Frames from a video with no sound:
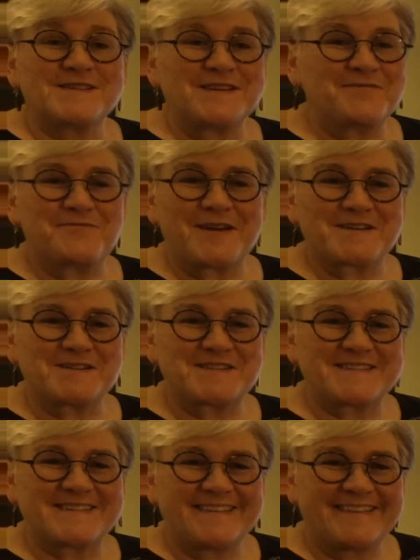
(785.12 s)

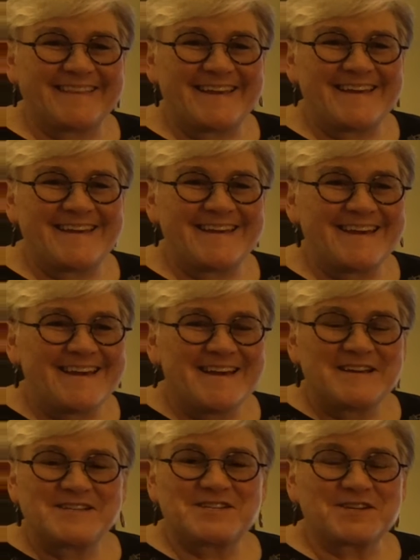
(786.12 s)
infectious. They
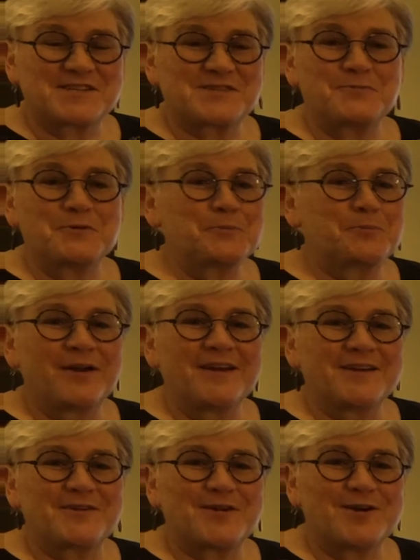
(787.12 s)
just will bring a
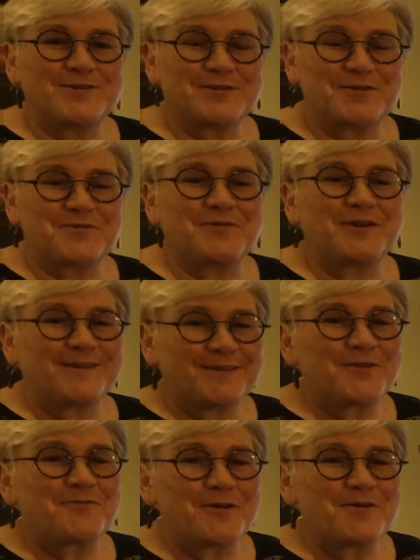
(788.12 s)
crowd to their feet. They're
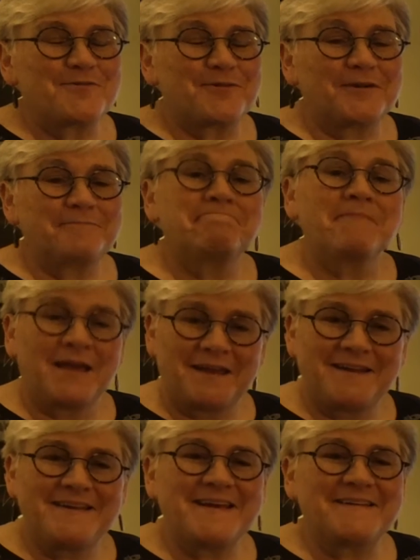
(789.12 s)
very fun. And
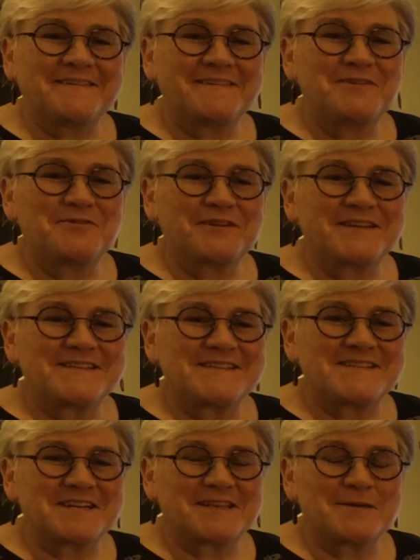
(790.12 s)
again, you'll get to
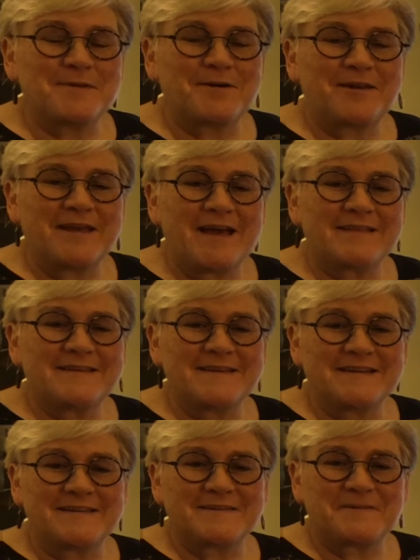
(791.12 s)
check them out at the
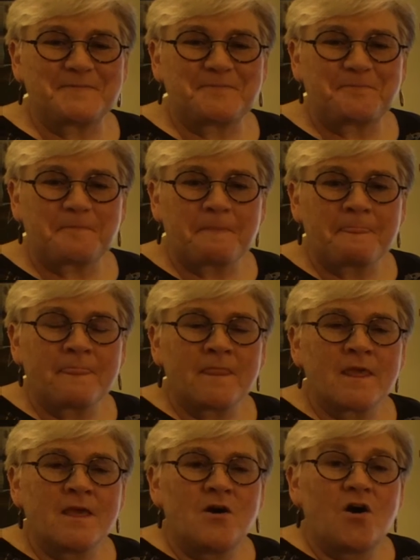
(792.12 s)
end.
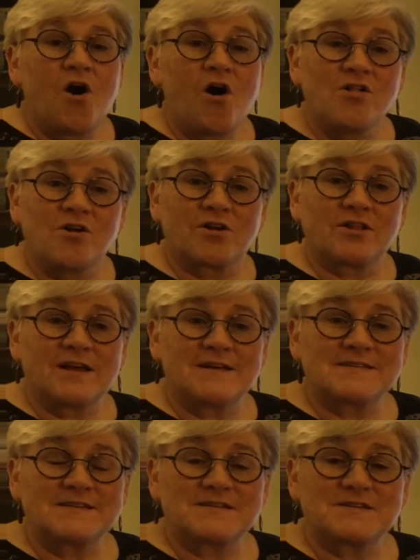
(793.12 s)
All our
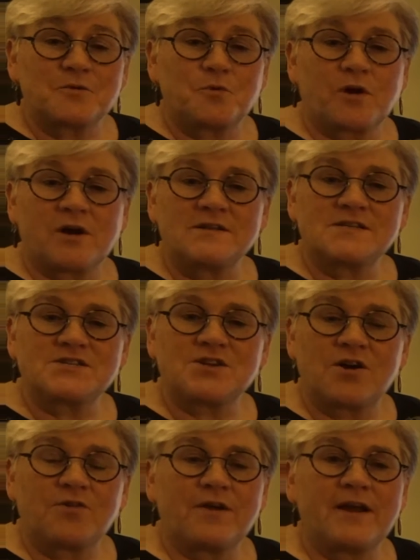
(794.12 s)
classes work on
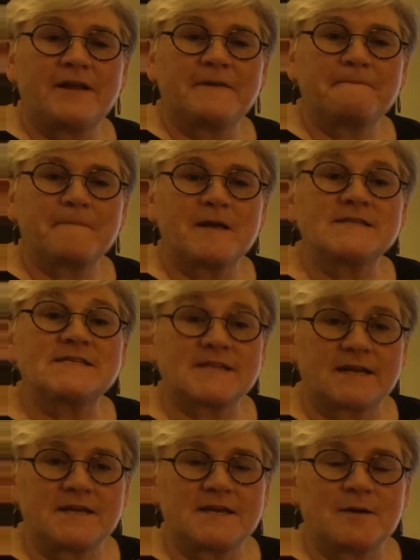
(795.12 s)
songwriting and
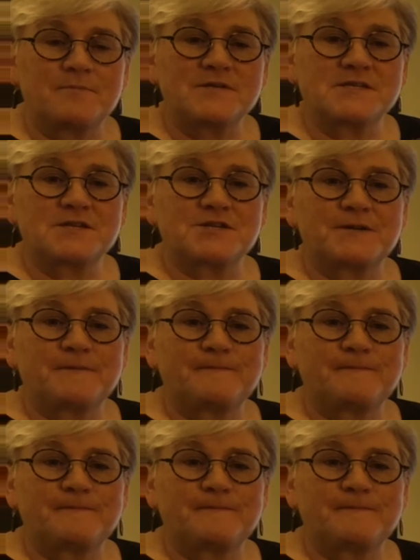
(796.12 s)
study composition.